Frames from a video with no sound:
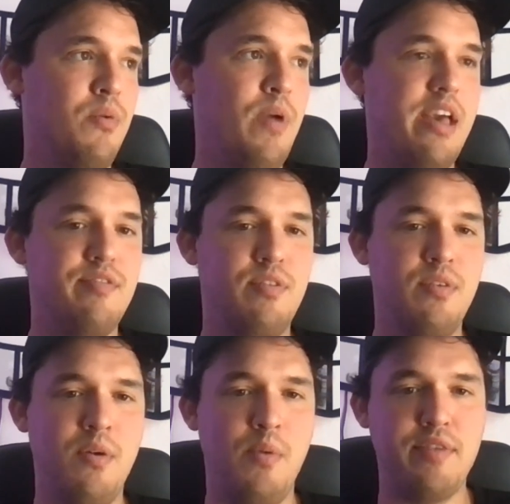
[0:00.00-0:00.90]
we
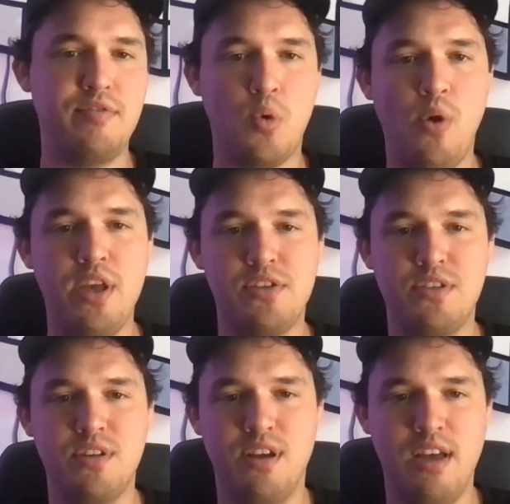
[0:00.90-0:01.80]
have
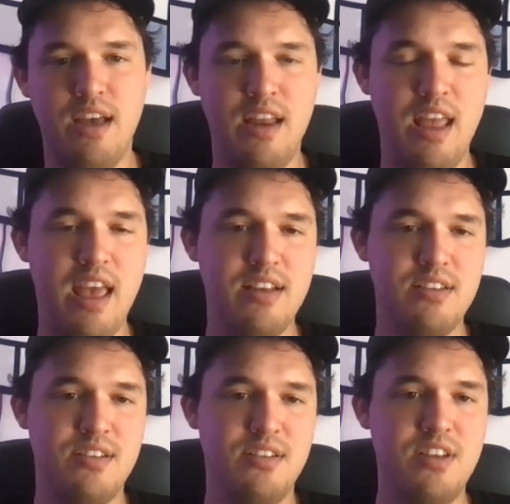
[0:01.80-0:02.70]
toys and